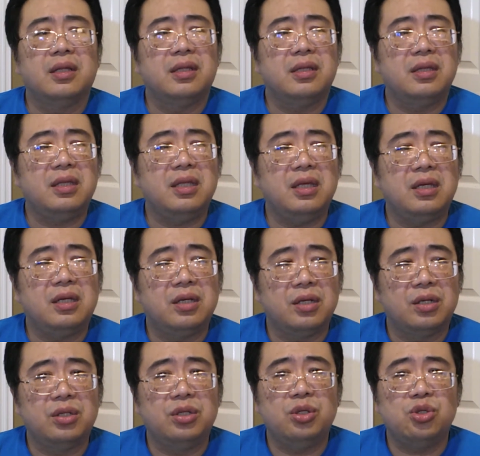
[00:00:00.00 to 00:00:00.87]
The
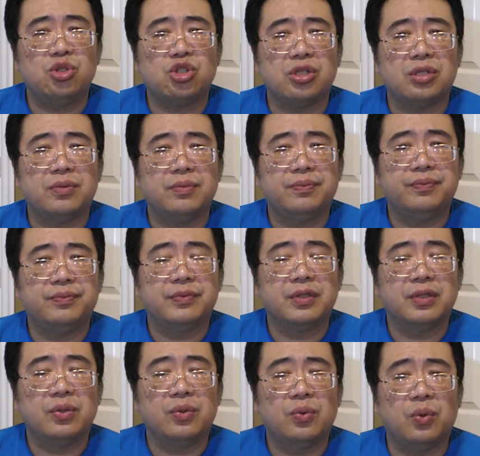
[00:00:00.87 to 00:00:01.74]
conclusion
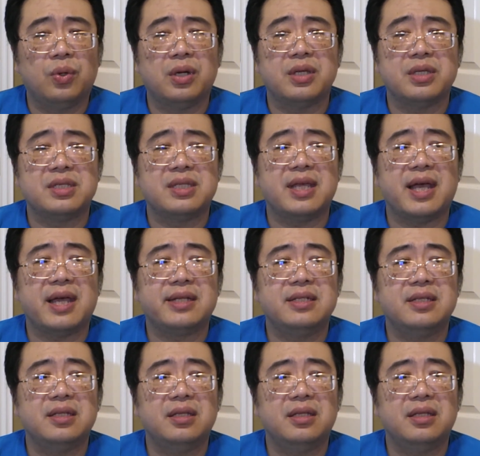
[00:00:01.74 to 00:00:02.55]
was that